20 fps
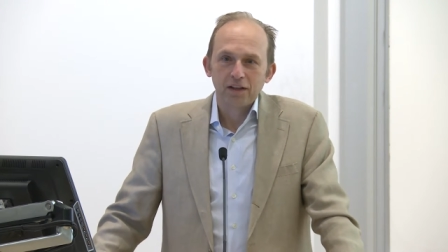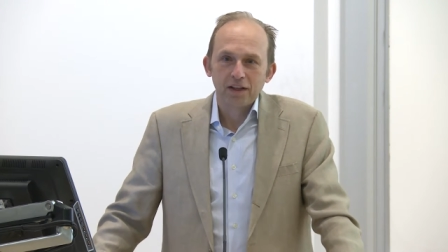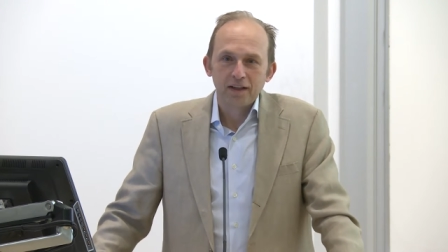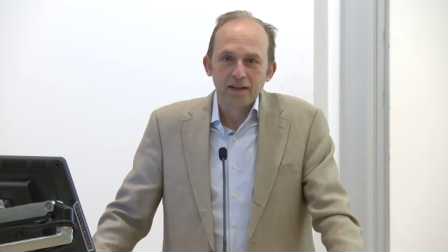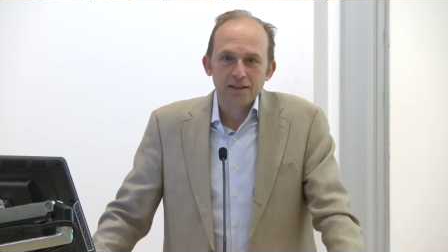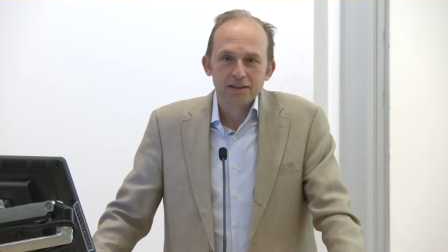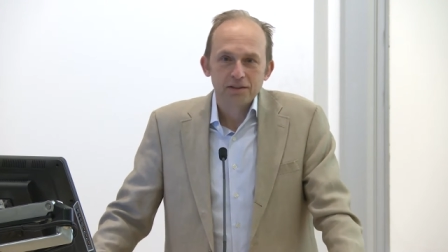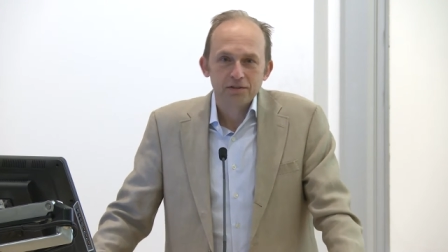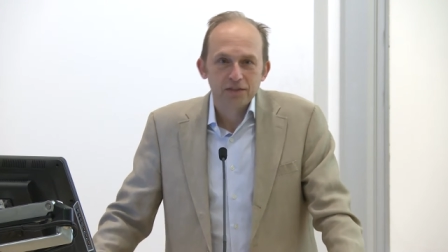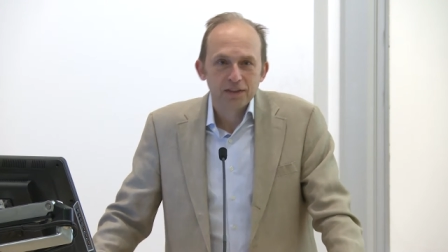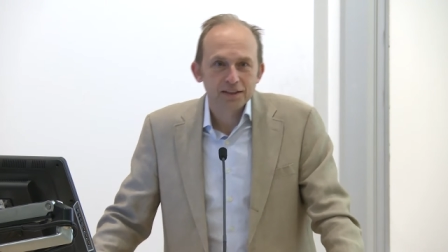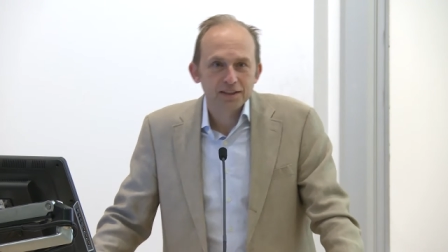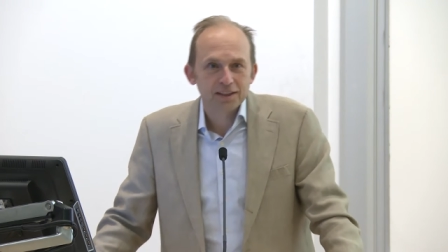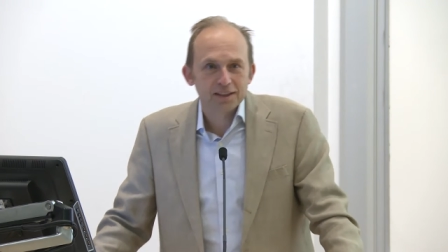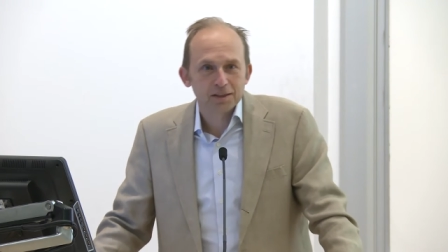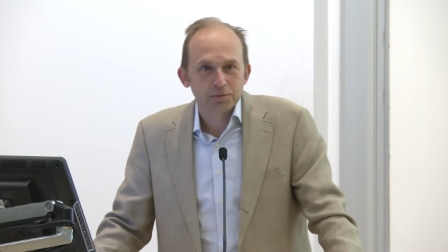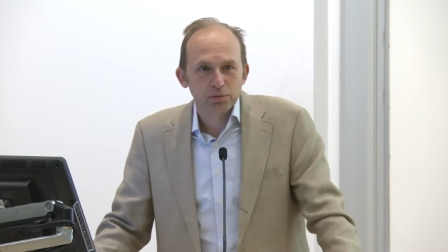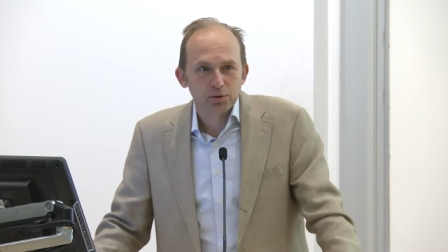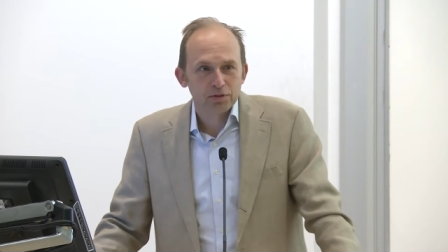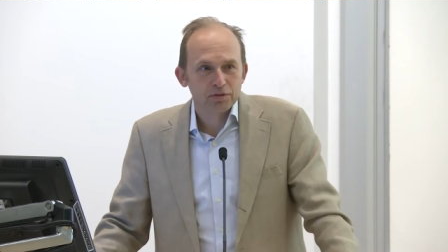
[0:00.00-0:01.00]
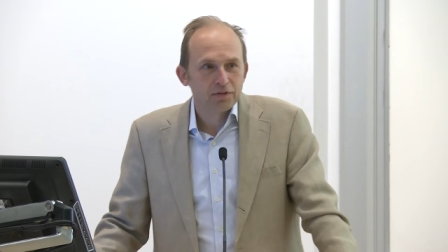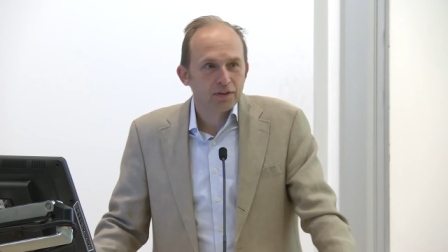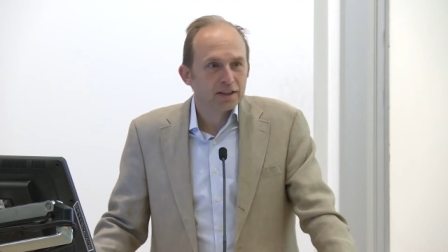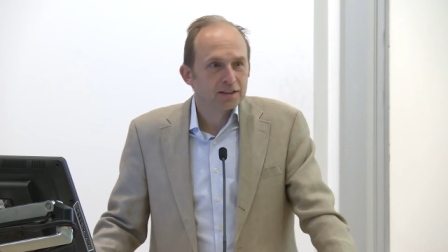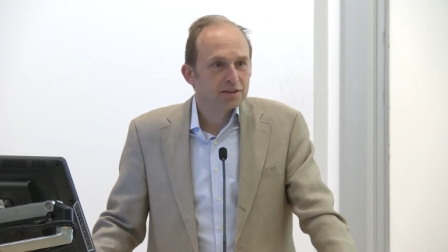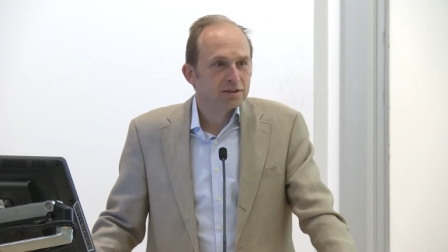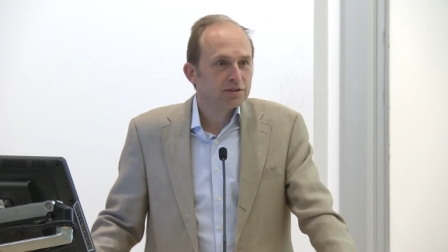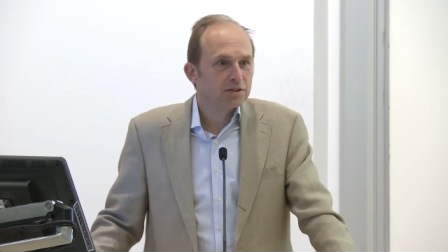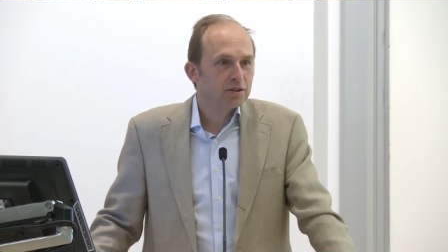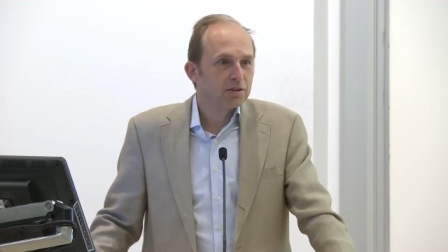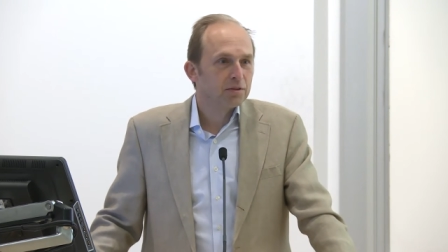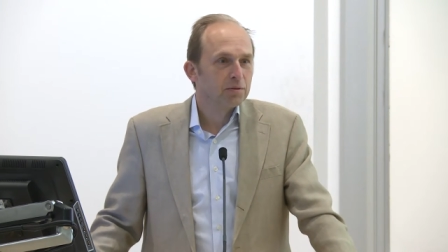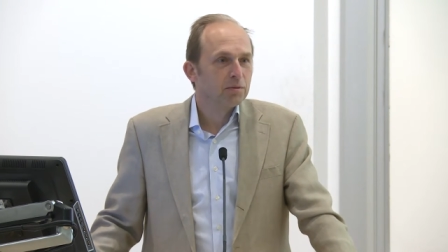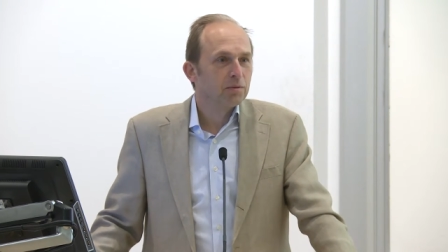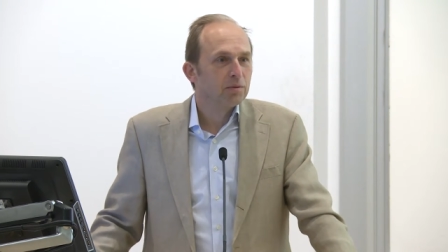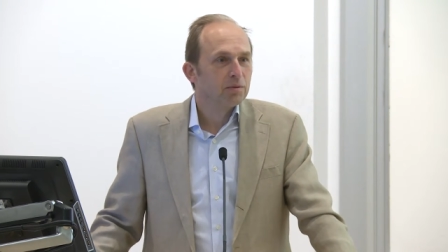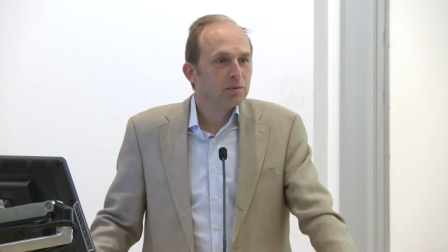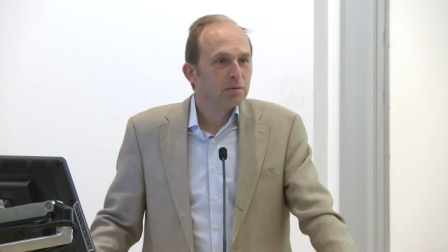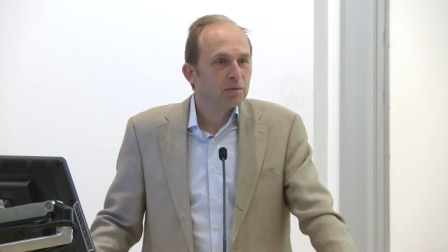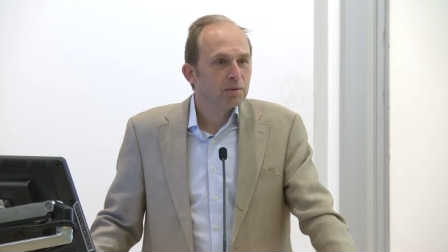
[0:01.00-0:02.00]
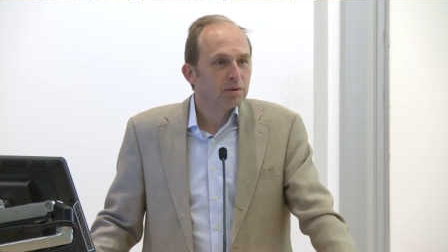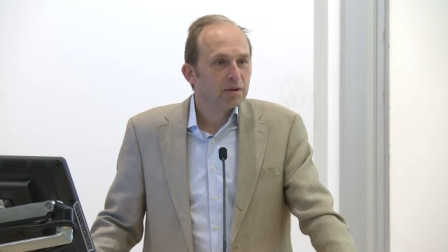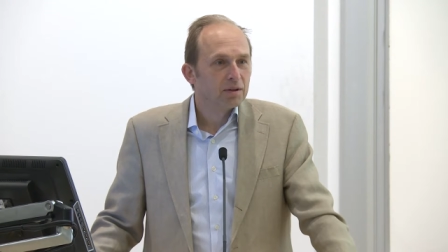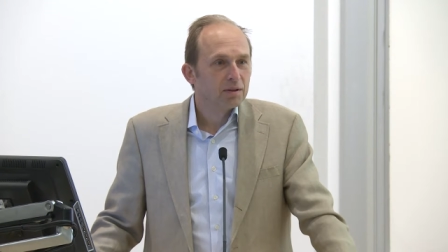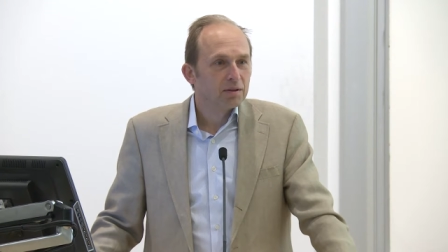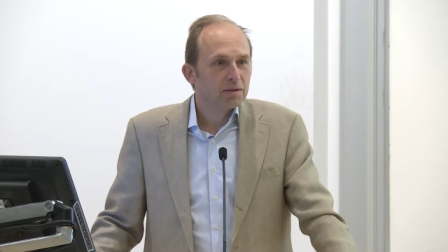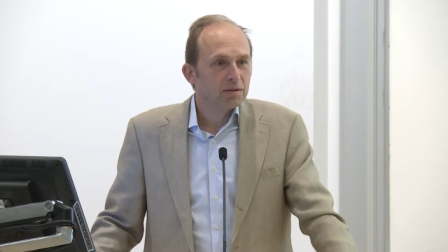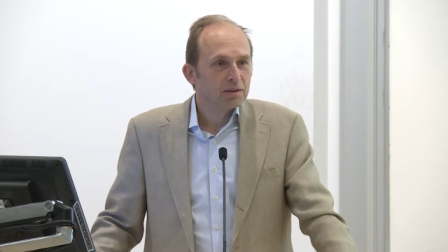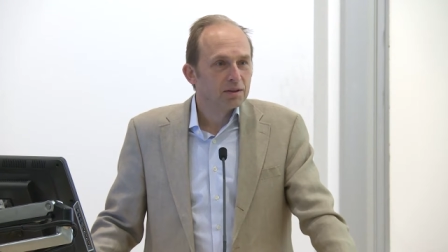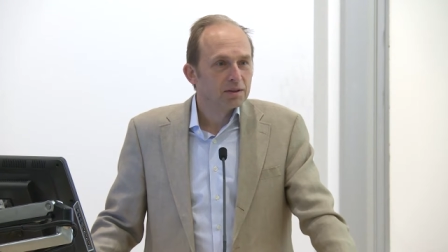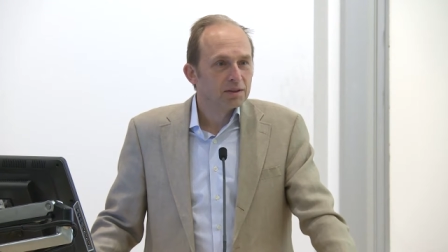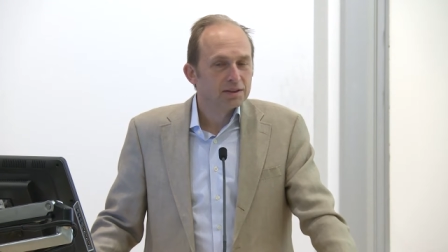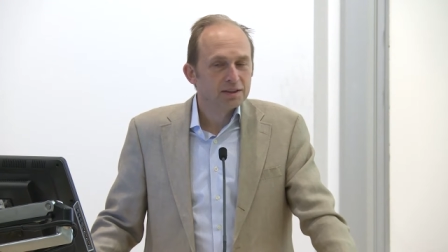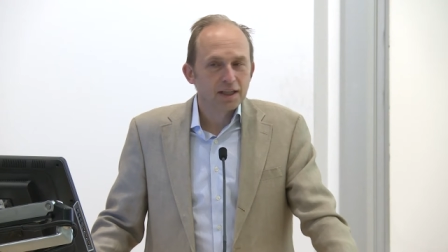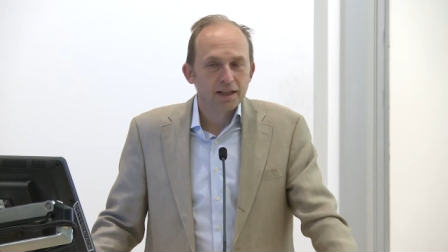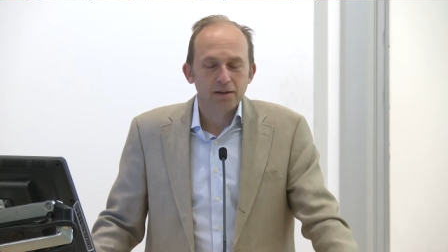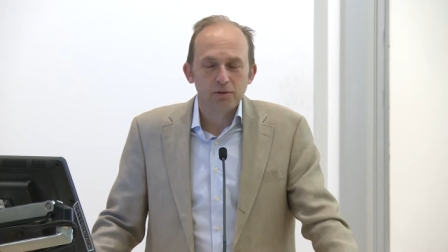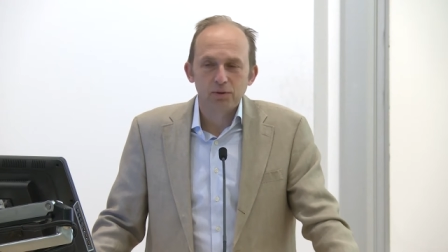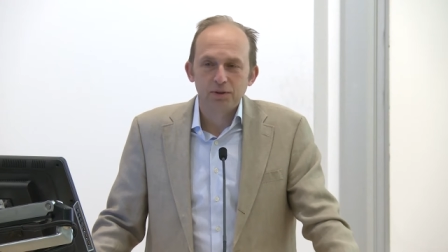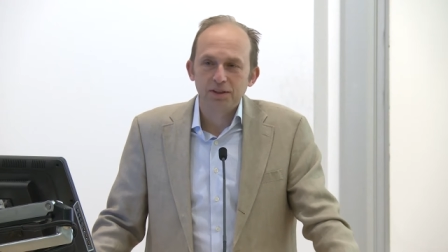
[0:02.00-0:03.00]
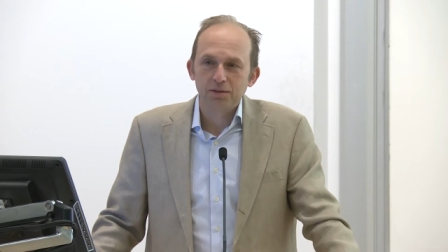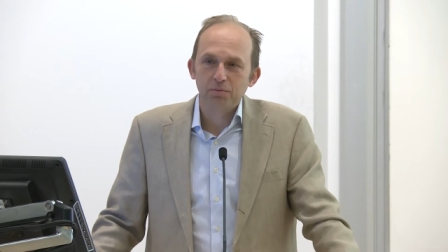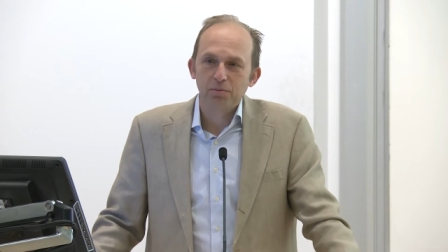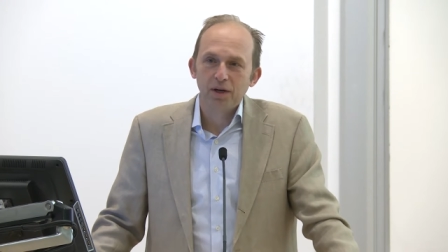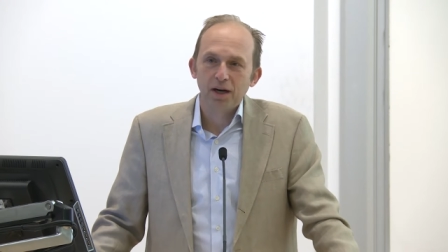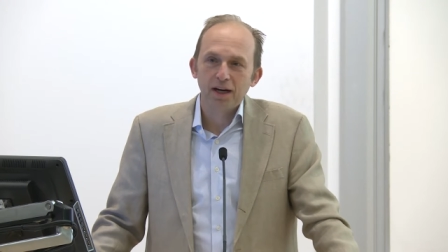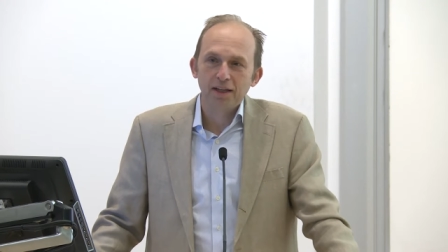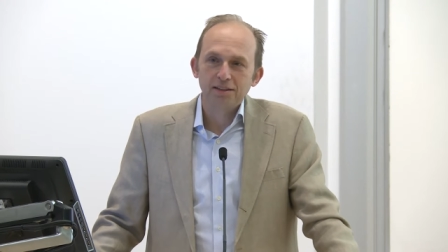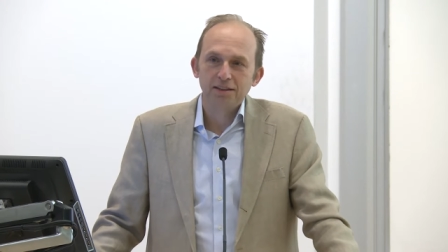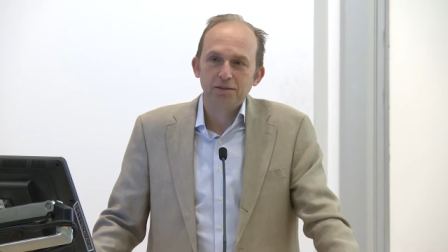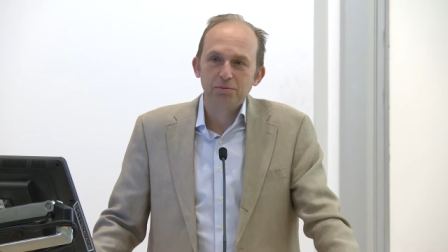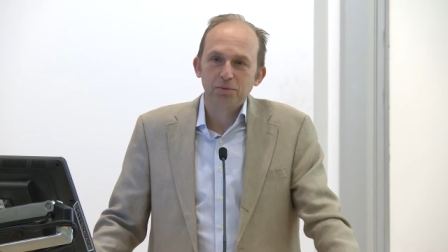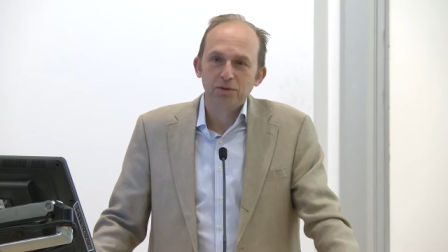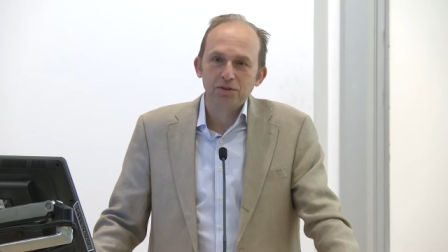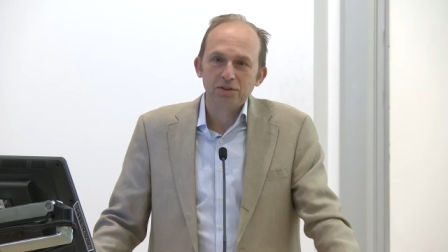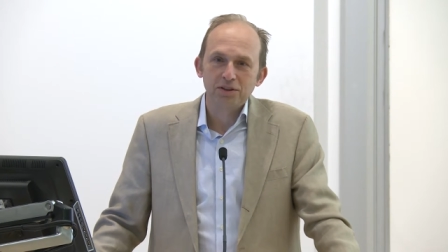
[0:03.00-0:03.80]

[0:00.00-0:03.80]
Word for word: and his physics professor said it was impossible.